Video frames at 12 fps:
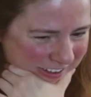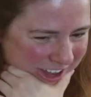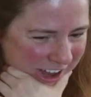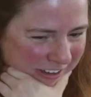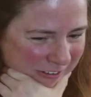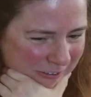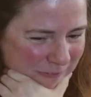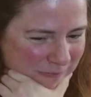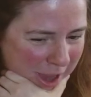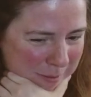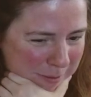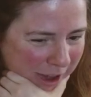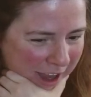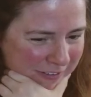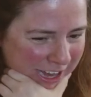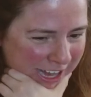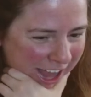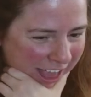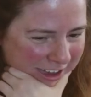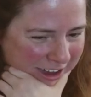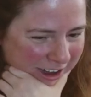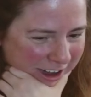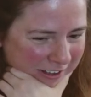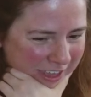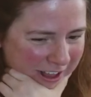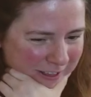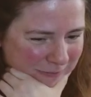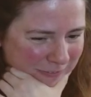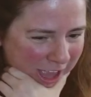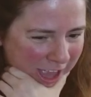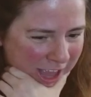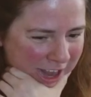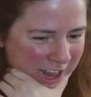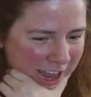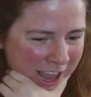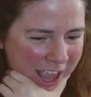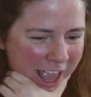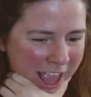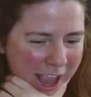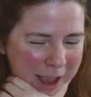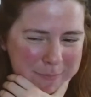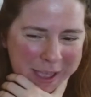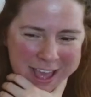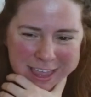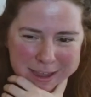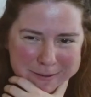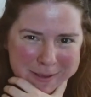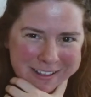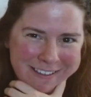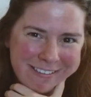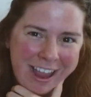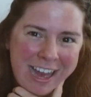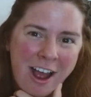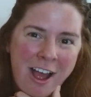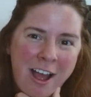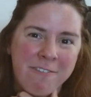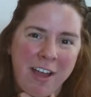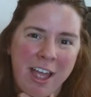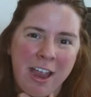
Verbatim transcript: you got yourself a fiber advent calendar. Oh, that's fun. Hi, Beth. I'm about to sign off. I